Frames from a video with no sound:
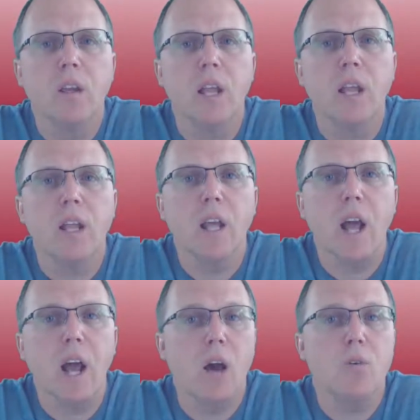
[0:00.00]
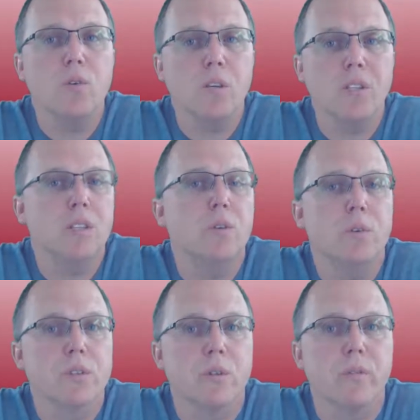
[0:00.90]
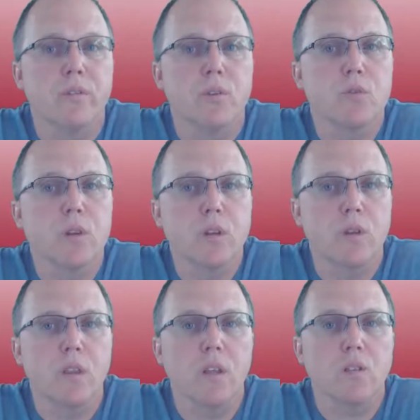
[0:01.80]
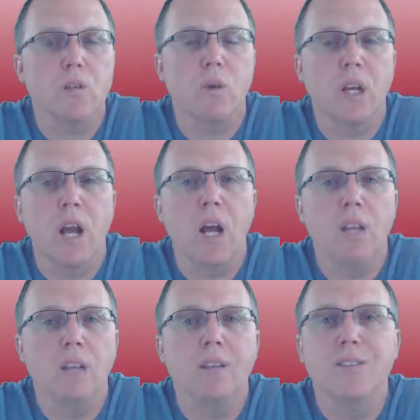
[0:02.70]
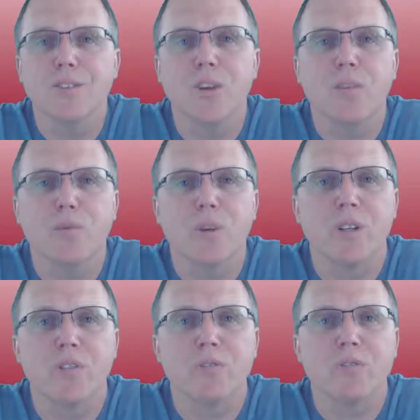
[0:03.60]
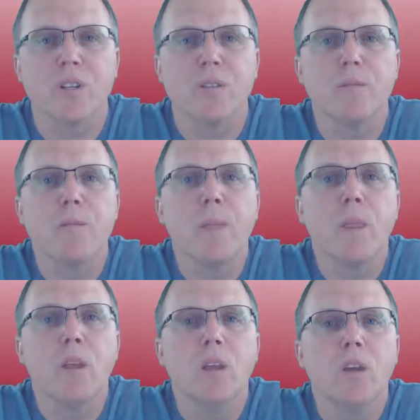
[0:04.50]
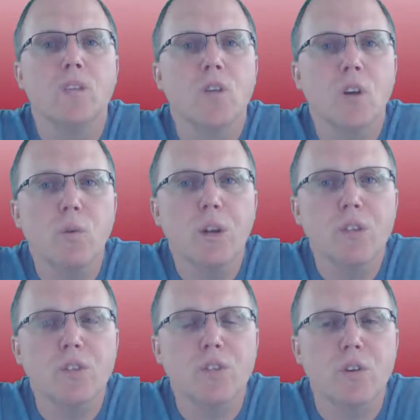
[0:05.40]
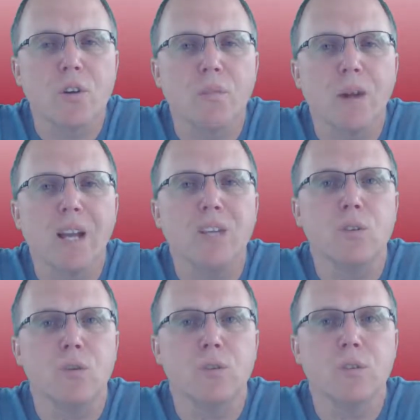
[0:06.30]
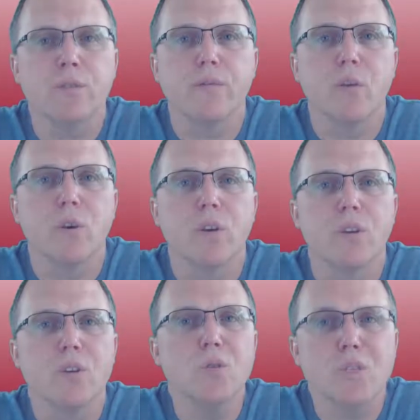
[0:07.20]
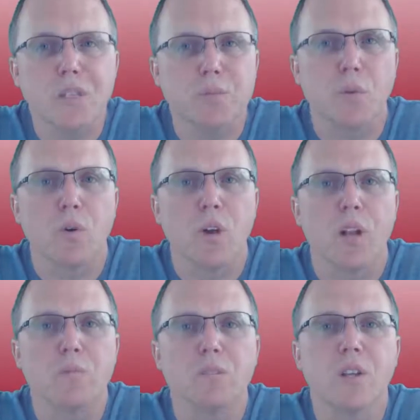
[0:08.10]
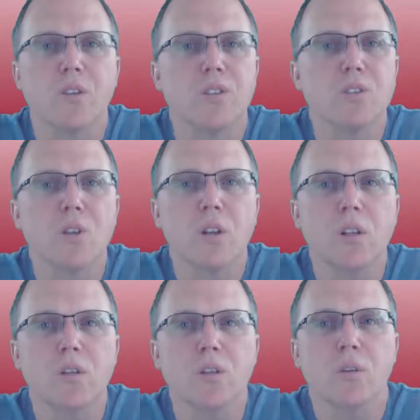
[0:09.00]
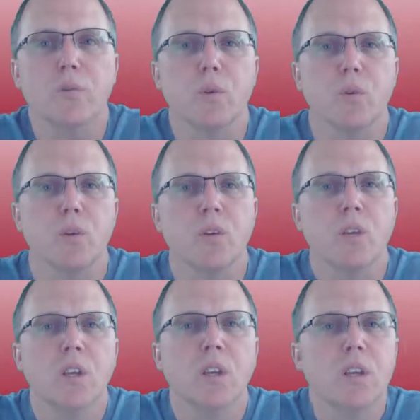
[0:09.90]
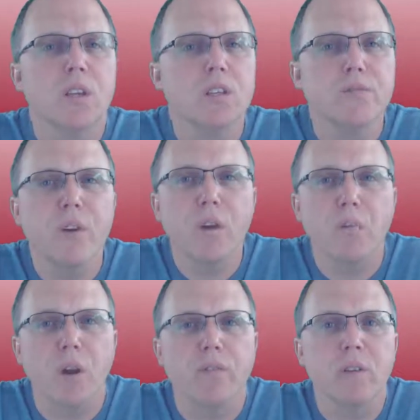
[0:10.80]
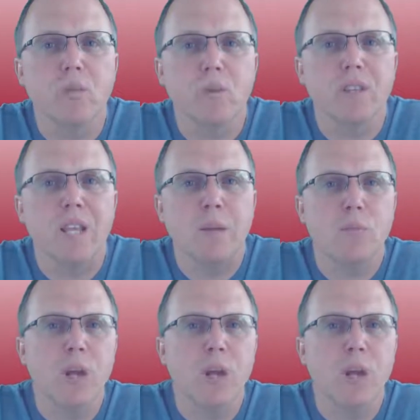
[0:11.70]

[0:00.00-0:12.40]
and how you can deal with some of the trickery that's going on in the software industry. Junkware is a term I use for useless programs that are installed on your computer. It is very prevalent with name